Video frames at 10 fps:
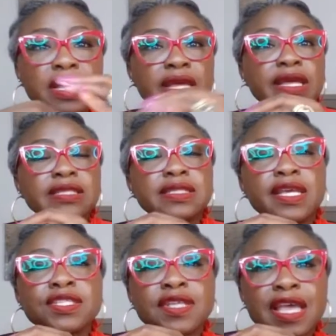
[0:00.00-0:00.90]
Is
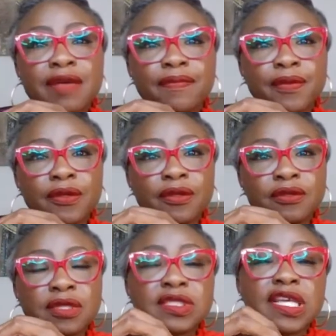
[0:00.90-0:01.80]
age gap?
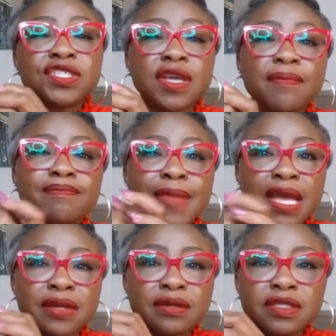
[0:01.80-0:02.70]
Does age gap
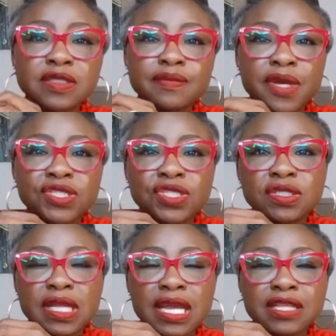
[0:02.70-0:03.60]
matter as much
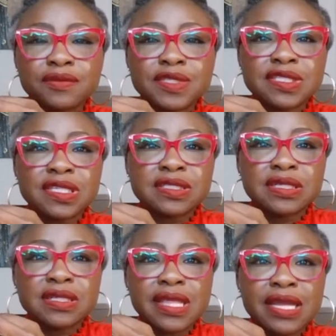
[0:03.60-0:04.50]
in
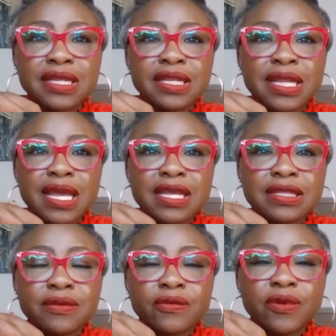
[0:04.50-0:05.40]
I-360 than in
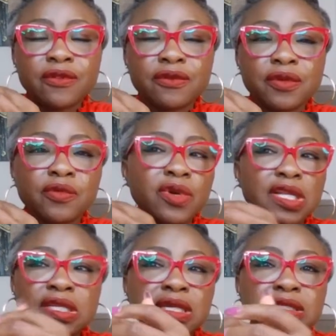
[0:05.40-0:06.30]

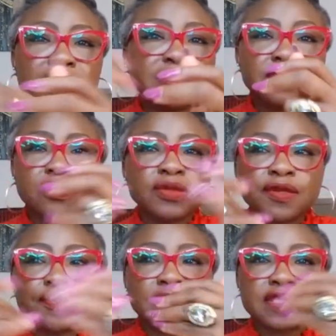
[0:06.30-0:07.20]
I-131? It does. There's no
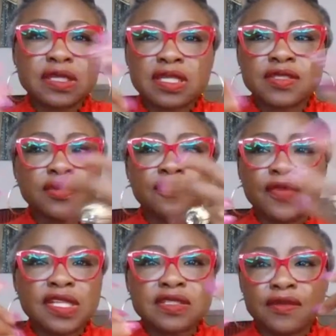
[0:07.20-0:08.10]
difference, because good
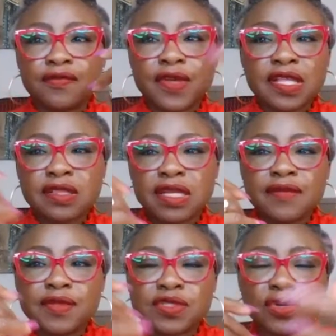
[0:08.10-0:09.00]
faith is good faith. And
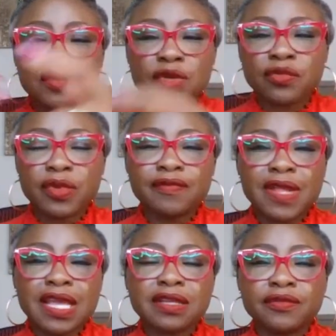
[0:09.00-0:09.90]
if it's going to be a red
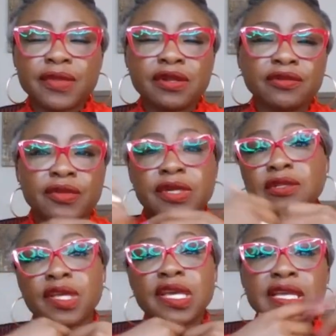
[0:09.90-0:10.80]
flag in a
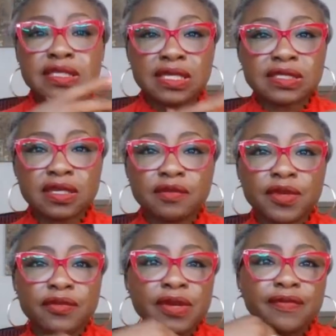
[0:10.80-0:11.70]
regular case, it's going to
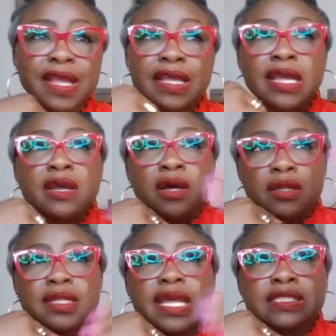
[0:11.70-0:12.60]
be a red flag
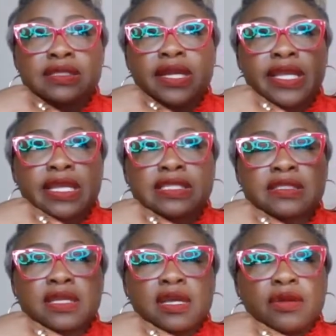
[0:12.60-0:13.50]
unless there
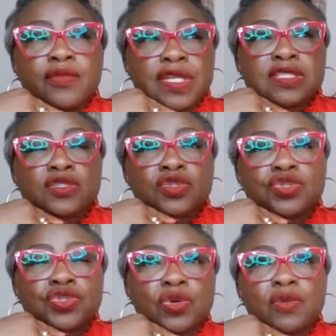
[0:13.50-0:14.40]
is reason to
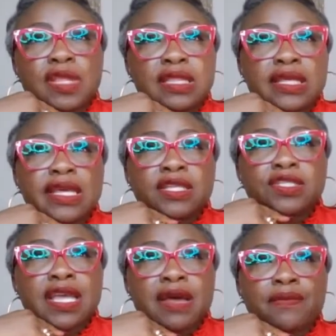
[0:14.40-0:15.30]
show that the
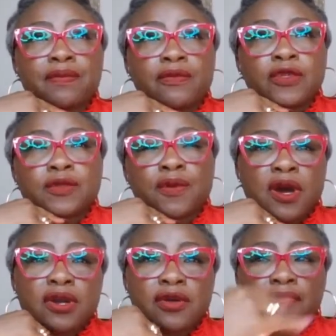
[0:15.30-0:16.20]
age gap was
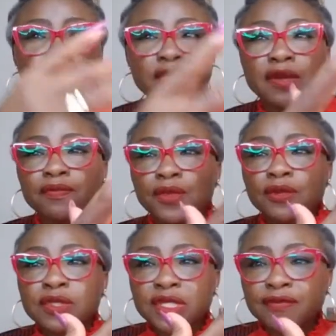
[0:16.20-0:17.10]
part of the
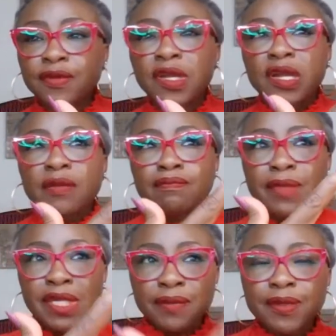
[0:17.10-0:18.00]
abusive
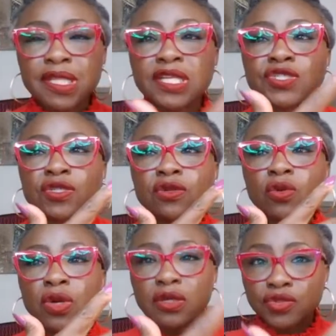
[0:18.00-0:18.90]
manipulation
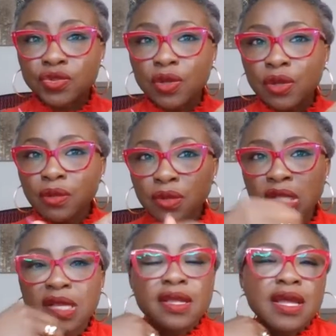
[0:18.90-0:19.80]
or control.
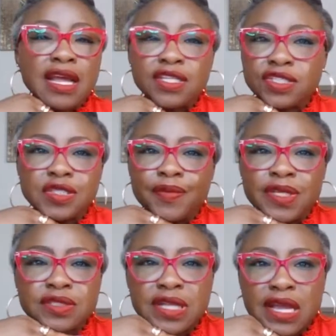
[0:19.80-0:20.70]
It just
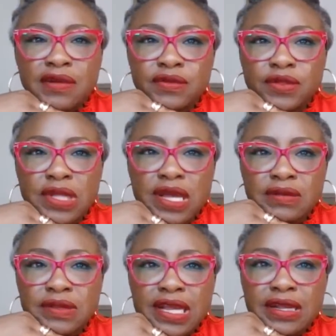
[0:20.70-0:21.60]
depends on how
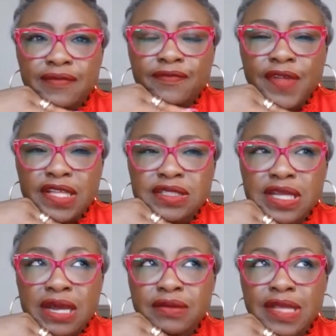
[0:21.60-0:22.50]
that affects,
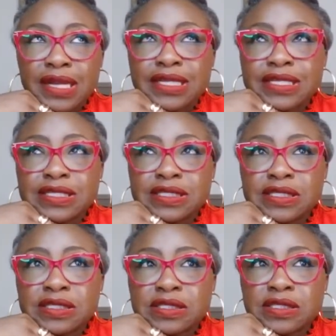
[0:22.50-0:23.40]
how that
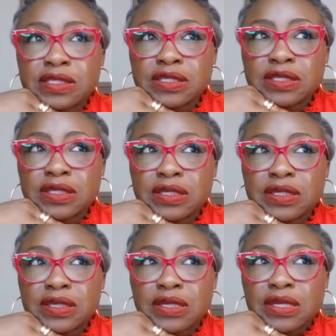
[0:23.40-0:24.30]
is
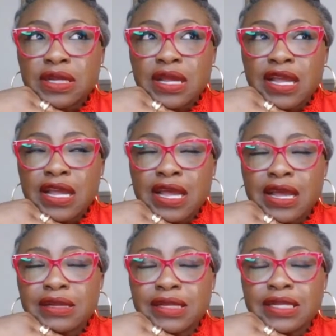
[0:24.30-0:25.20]

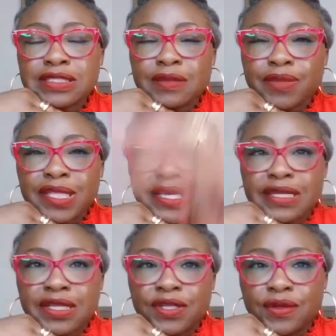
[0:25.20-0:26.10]

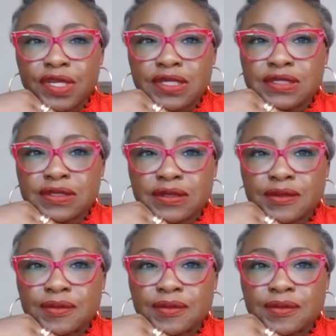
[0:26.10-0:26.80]
implicated in your case.